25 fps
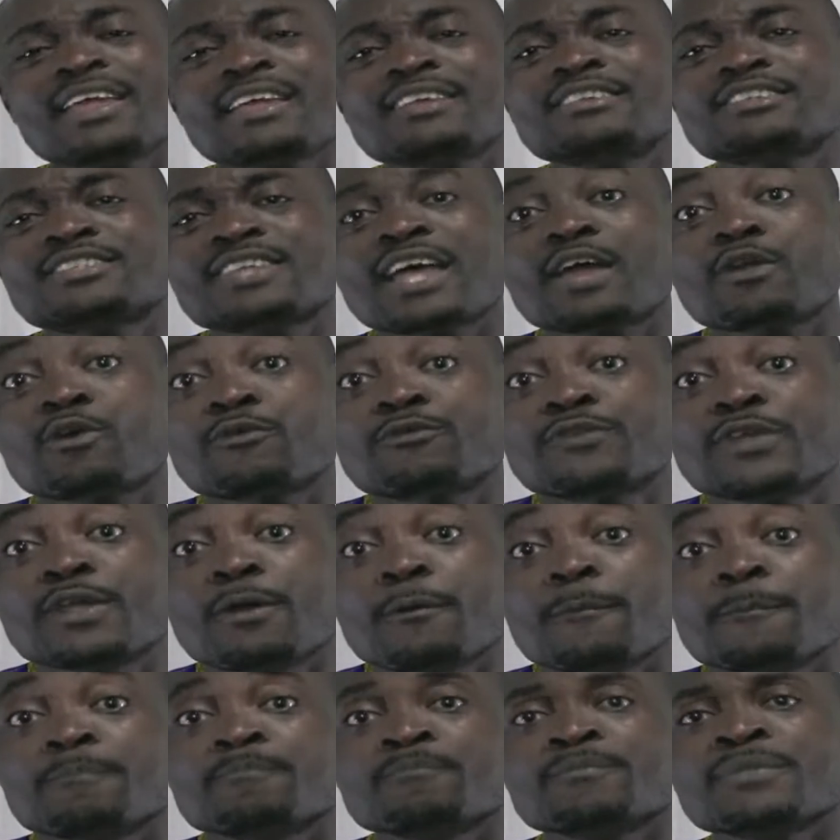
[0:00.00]
inside of
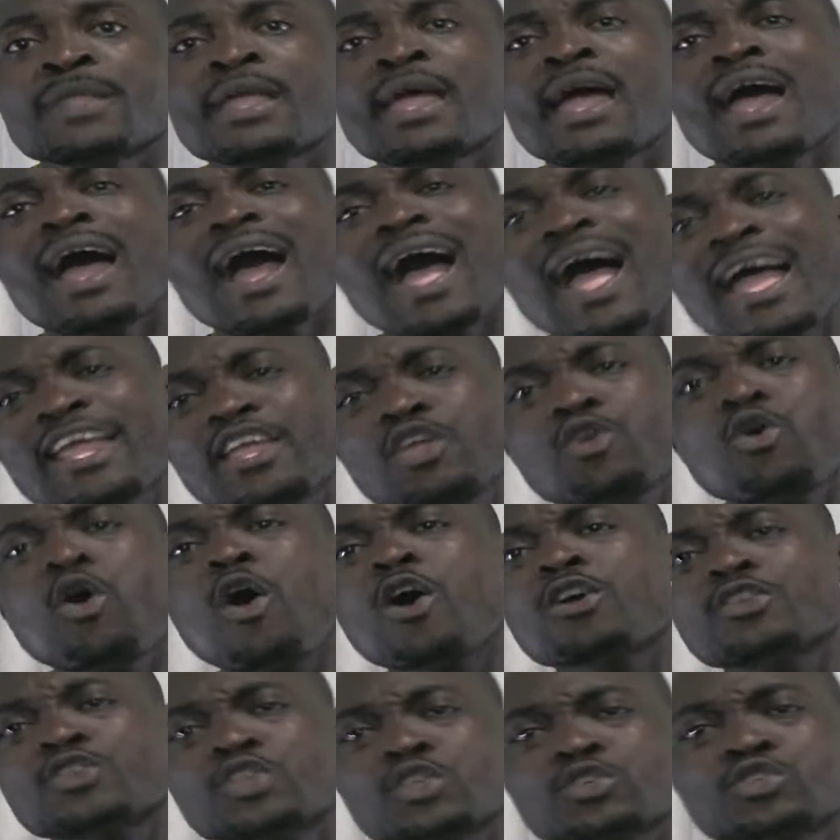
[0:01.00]
you. Are you
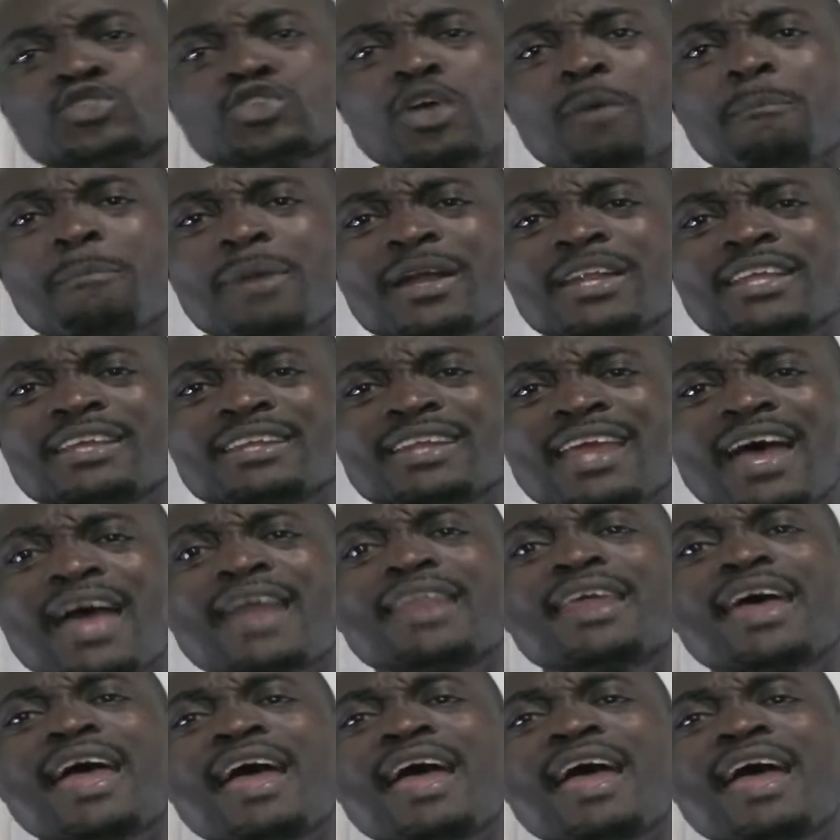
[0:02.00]
also somebody that